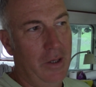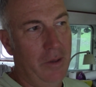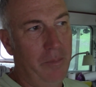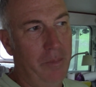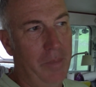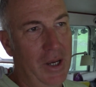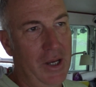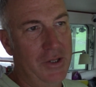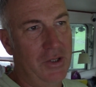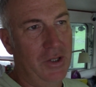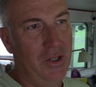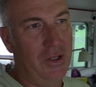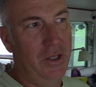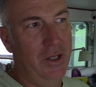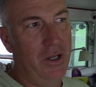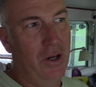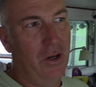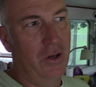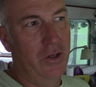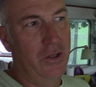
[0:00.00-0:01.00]

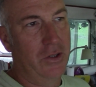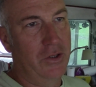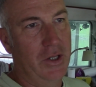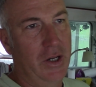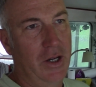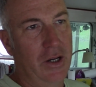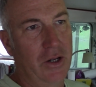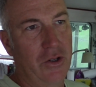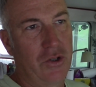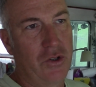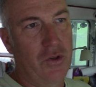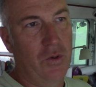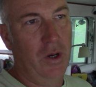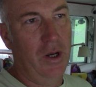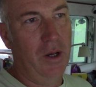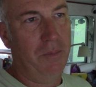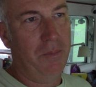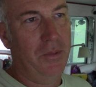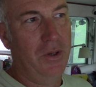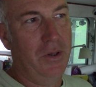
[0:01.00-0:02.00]
Basically, our entire
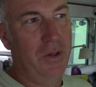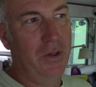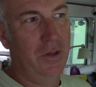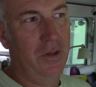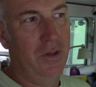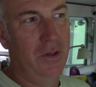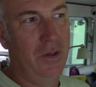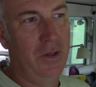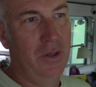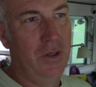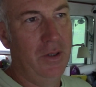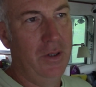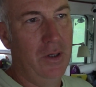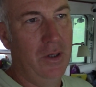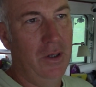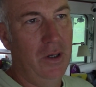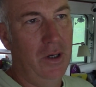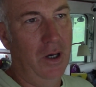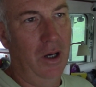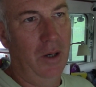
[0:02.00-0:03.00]
trip
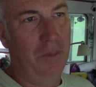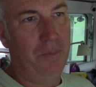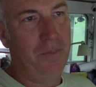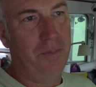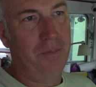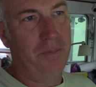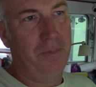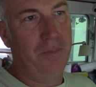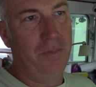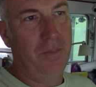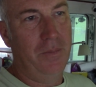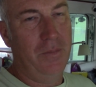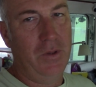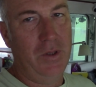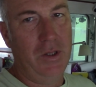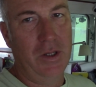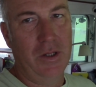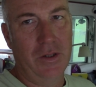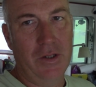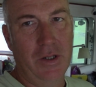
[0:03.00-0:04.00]
up
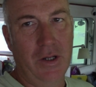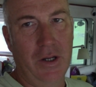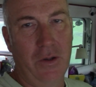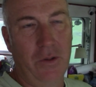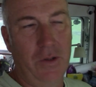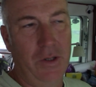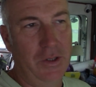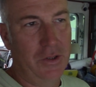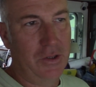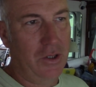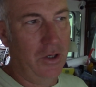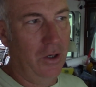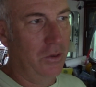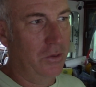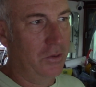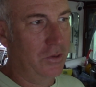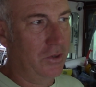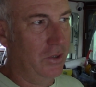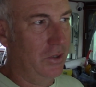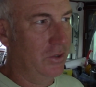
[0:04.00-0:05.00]
the entire East
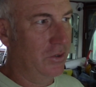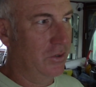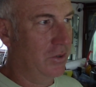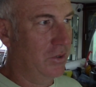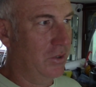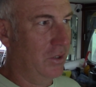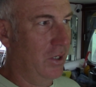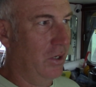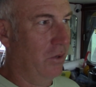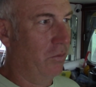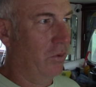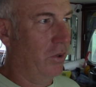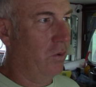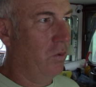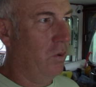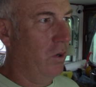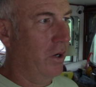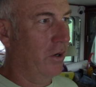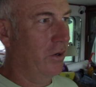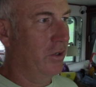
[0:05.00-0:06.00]
Coast has
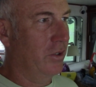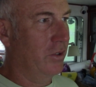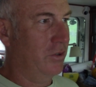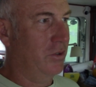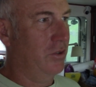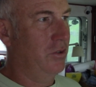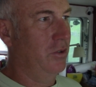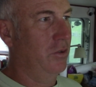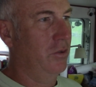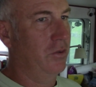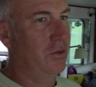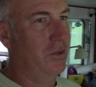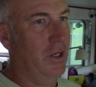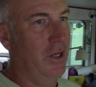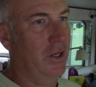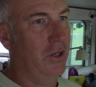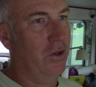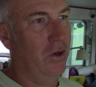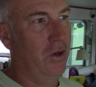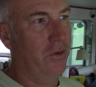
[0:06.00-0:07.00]
required us to
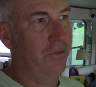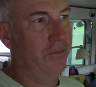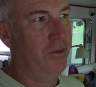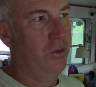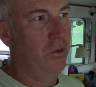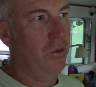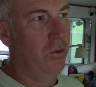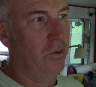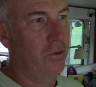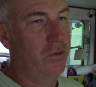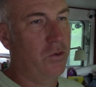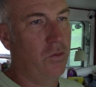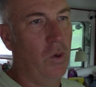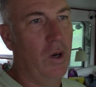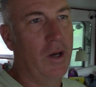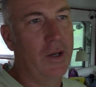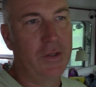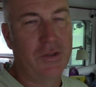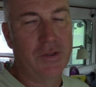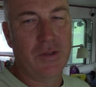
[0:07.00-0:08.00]
take on fuel
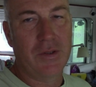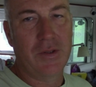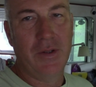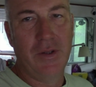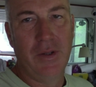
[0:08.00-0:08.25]
twice.